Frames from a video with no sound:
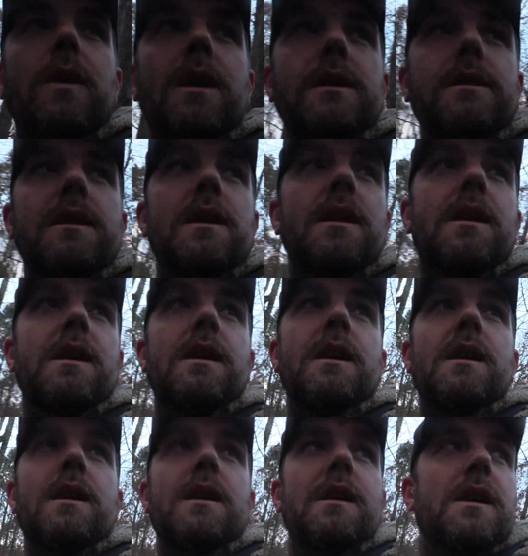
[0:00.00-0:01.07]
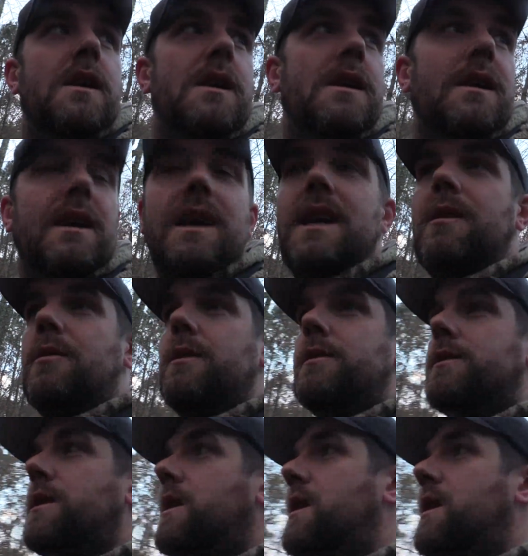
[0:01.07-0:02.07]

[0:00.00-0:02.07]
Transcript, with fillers: was and it was